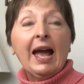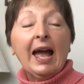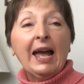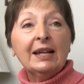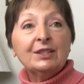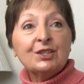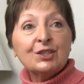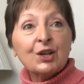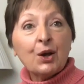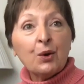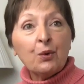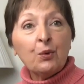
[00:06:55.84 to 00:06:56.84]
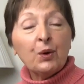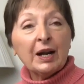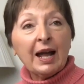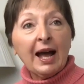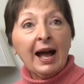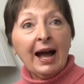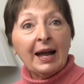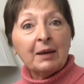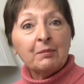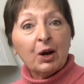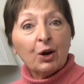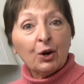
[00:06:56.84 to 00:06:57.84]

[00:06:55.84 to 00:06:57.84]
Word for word: And so what I'm